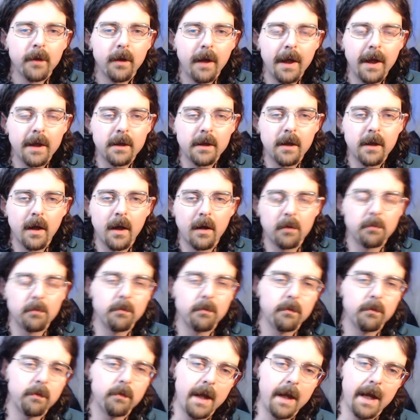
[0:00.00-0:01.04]
And
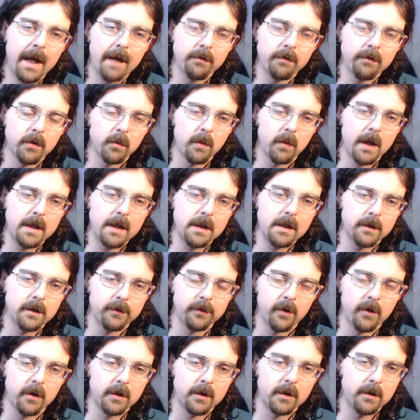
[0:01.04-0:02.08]
they have a
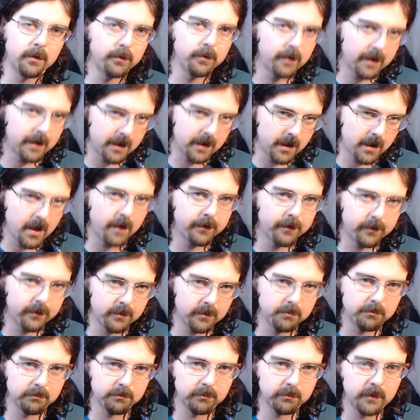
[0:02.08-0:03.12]
radius on it. It's like a
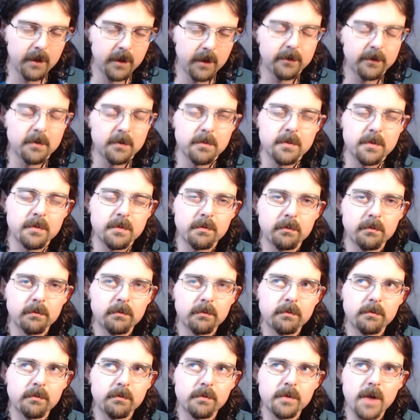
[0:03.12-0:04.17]
custom
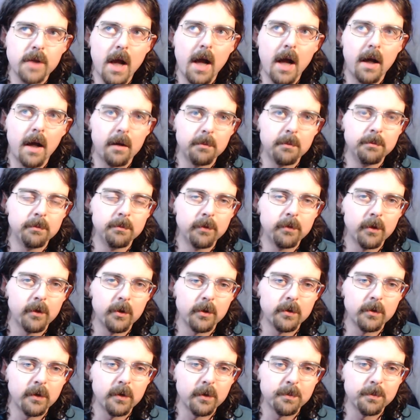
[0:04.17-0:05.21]
job,
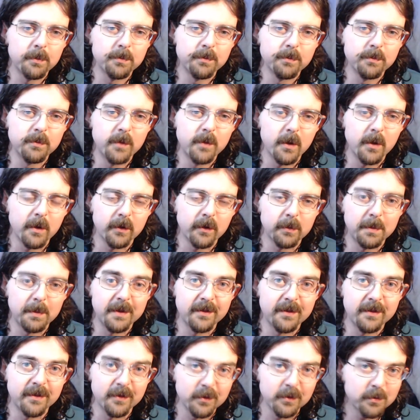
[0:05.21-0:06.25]
so they're
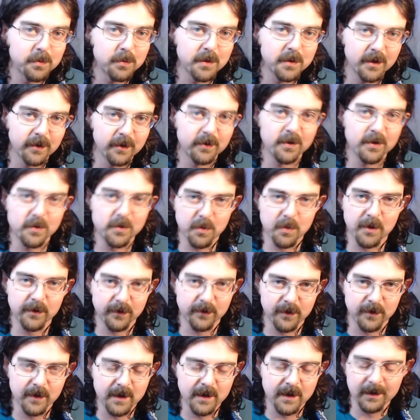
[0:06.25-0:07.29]
expensive because each
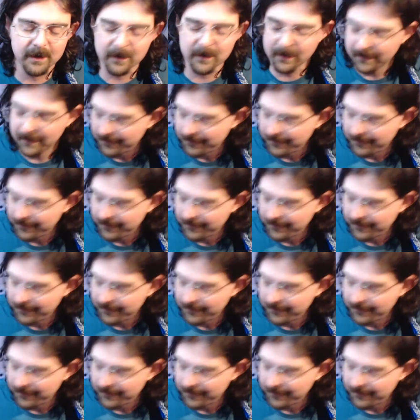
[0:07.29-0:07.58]
one's unique.